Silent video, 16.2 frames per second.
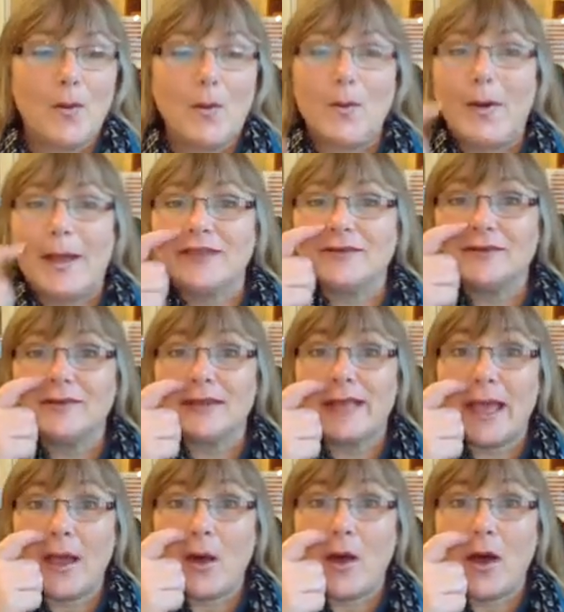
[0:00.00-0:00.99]
whether
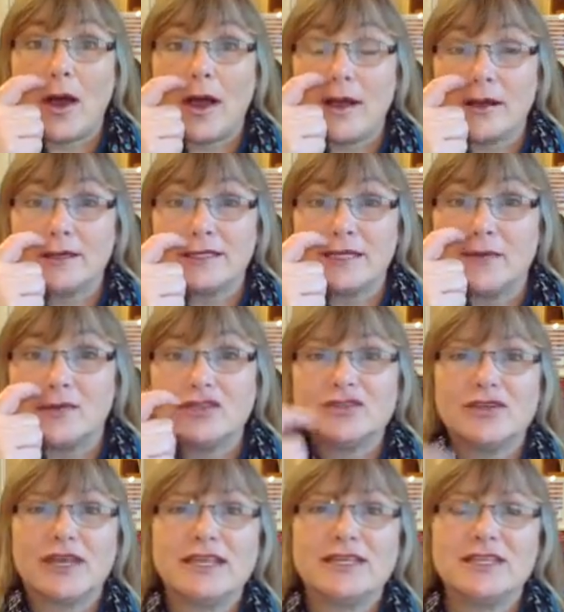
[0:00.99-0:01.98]
they are
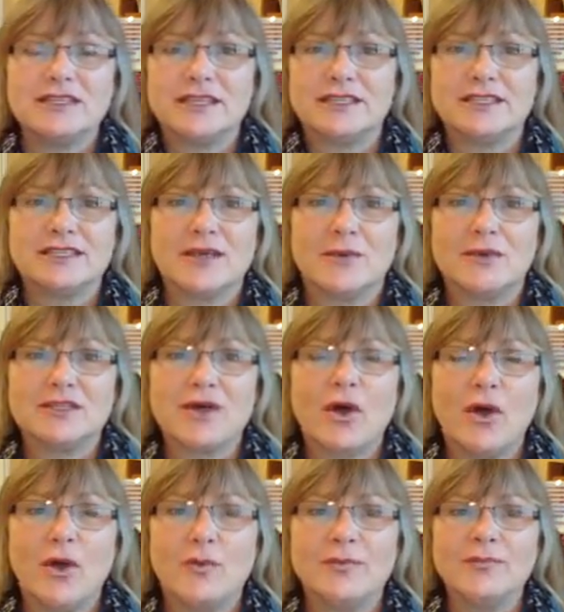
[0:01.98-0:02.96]
demonstrations in someone's
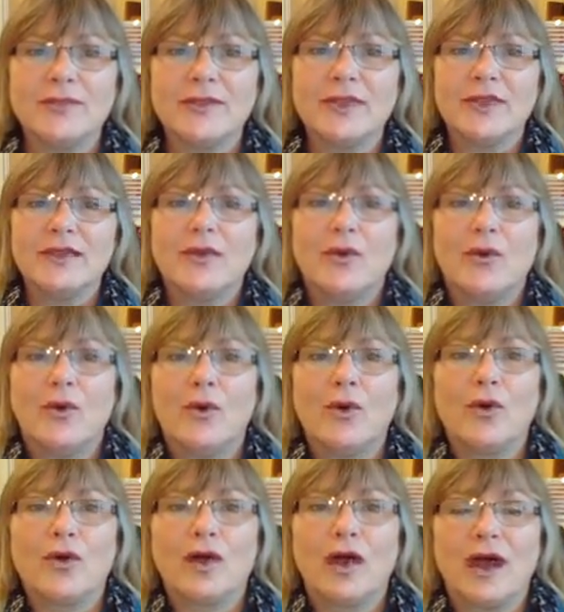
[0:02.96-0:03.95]
home
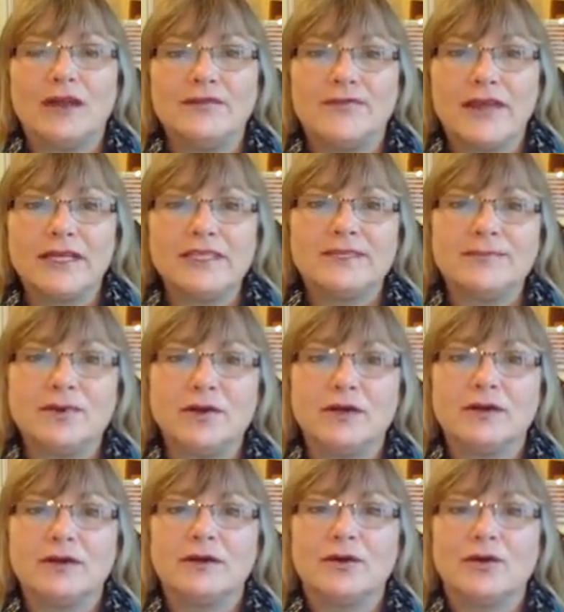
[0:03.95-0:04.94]
or on
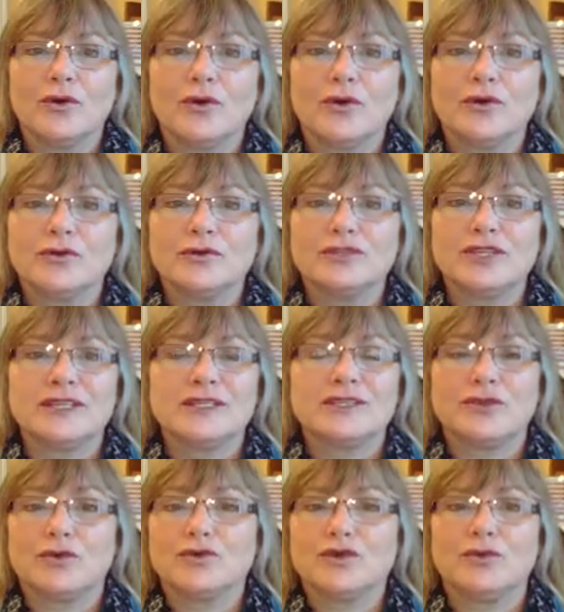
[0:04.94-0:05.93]
Facebook or
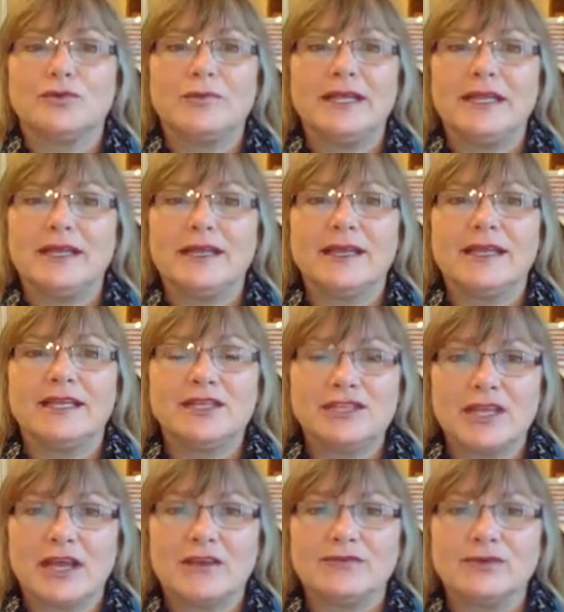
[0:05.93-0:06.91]
just social media in
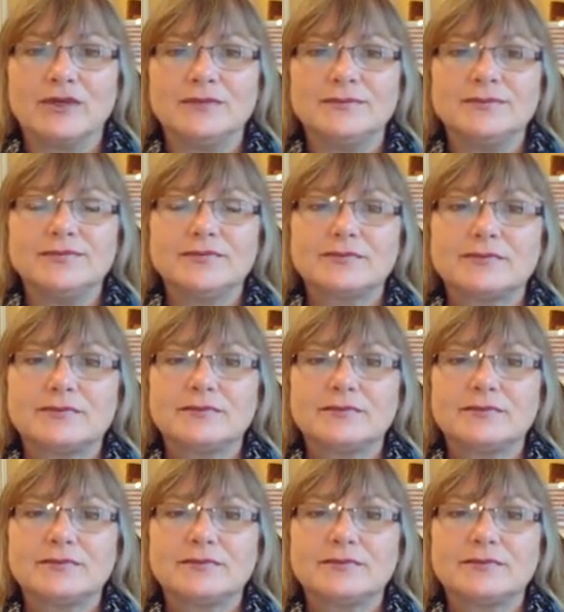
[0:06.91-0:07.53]
general.